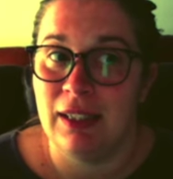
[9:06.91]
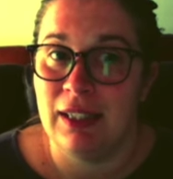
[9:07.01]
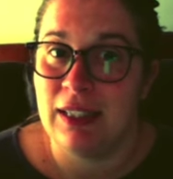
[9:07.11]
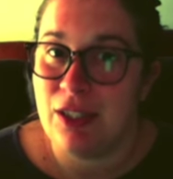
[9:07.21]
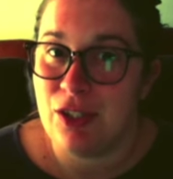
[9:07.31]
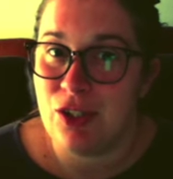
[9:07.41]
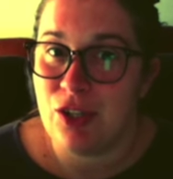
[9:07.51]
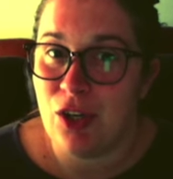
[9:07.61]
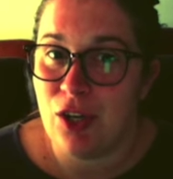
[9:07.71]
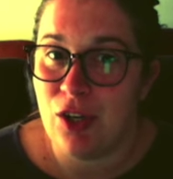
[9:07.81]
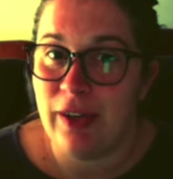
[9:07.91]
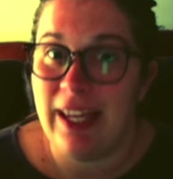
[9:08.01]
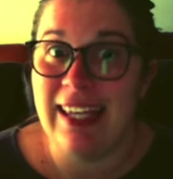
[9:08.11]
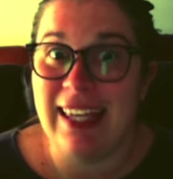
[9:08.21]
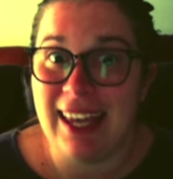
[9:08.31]
So
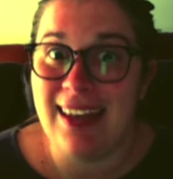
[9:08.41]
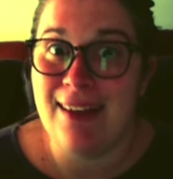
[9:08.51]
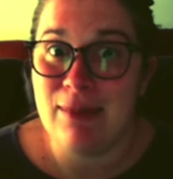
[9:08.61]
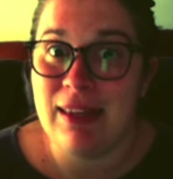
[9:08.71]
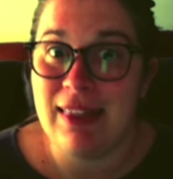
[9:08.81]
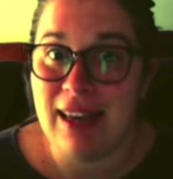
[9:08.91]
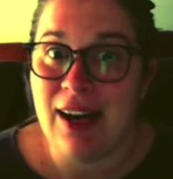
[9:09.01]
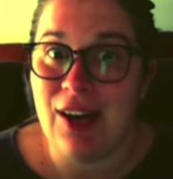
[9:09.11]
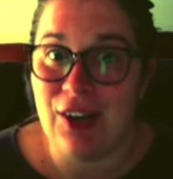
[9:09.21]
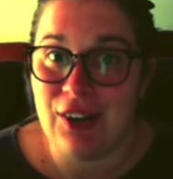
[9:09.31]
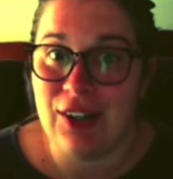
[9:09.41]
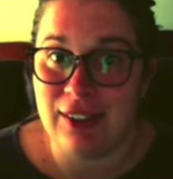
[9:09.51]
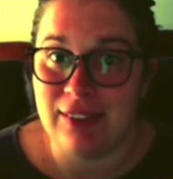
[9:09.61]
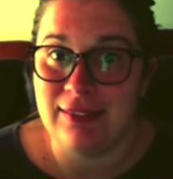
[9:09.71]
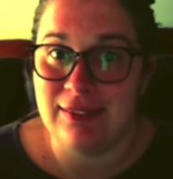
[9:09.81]
it can't be that hard.
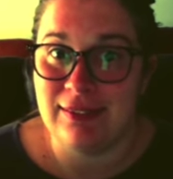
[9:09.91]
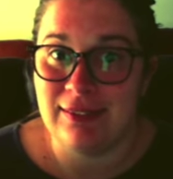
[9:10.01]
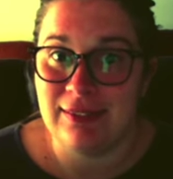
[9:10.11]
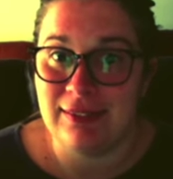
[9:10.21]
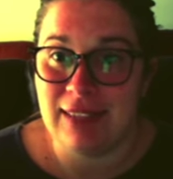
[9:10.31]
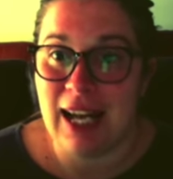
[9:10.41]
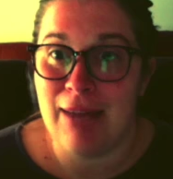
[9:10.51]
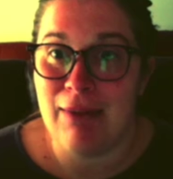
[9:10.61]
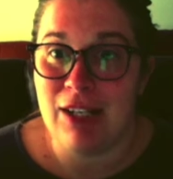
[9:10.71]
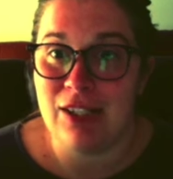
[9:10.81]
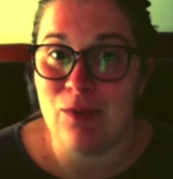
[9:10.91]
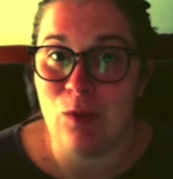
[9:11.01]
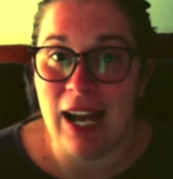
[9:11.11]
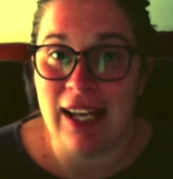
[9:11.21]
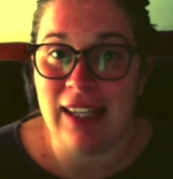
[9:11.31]
I imagine
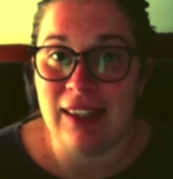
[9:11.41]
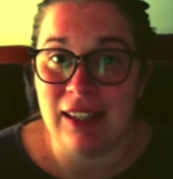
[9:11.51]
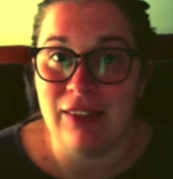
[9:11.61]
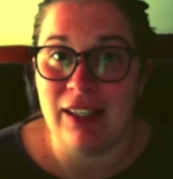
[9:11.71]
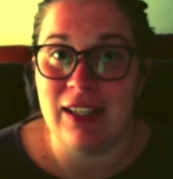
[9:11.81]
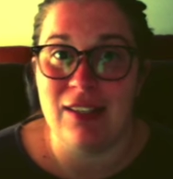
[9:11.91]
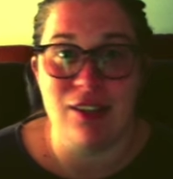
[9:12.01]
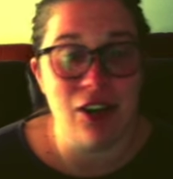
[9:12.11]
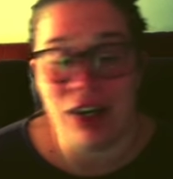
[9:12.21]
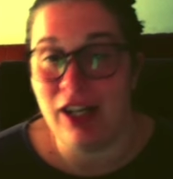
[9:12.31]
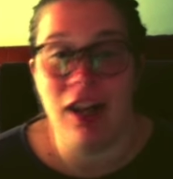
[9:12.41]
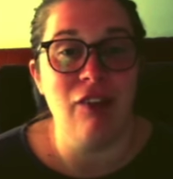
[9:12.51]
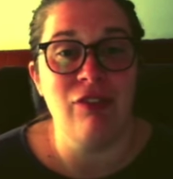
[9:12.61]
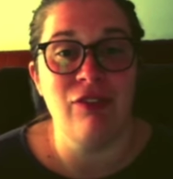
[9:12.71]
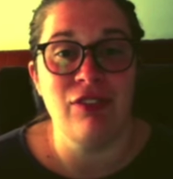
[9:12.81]
wagon living is hard
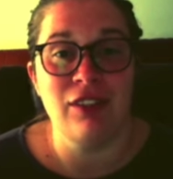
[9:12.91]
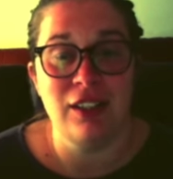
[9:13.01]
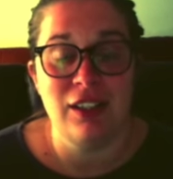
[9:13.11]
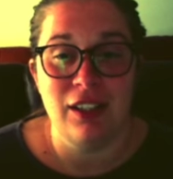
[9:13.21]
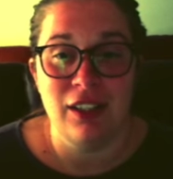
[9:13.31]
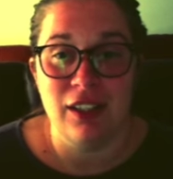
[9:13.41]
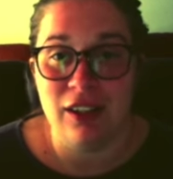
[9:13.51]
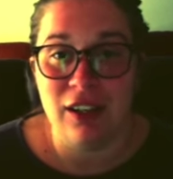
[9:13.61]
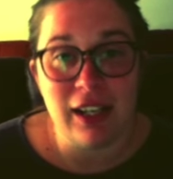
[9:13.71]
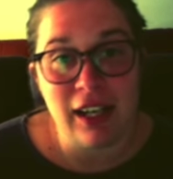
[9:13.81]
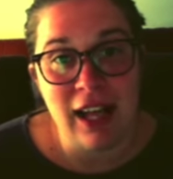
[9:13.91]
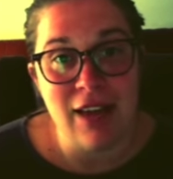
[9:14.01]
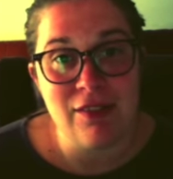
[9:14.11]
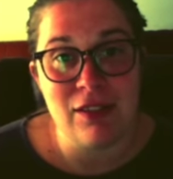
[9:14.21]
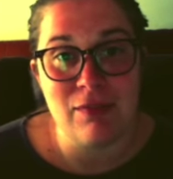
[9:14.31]
enough. You're not going to
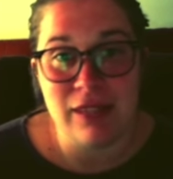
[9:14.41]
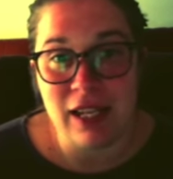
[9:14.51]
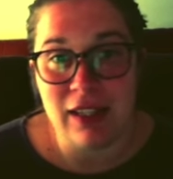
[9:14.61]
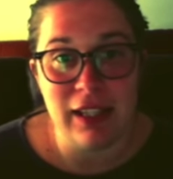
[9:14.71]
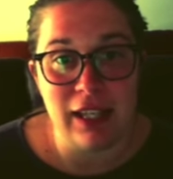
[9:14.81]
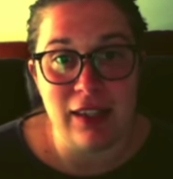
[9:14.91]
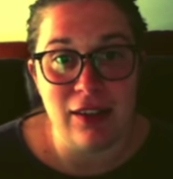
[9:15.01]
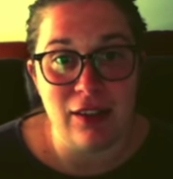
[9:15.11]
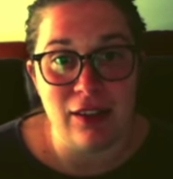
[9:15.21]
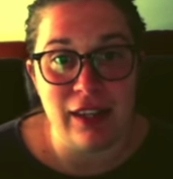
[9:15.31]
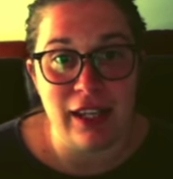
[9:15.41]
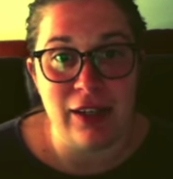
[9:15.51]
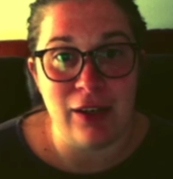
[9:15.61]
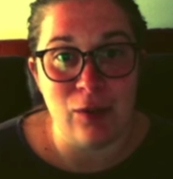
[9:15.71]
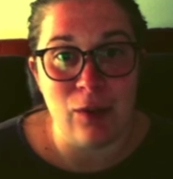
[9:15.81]
have some delicate little thing in
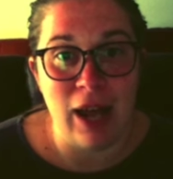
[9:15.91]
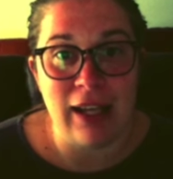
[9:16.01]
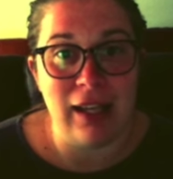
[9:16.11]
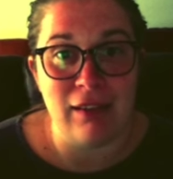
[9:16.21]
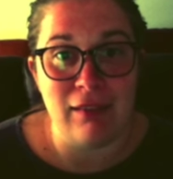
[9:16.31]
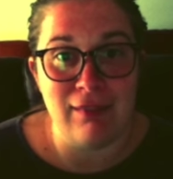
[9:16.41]
your wagon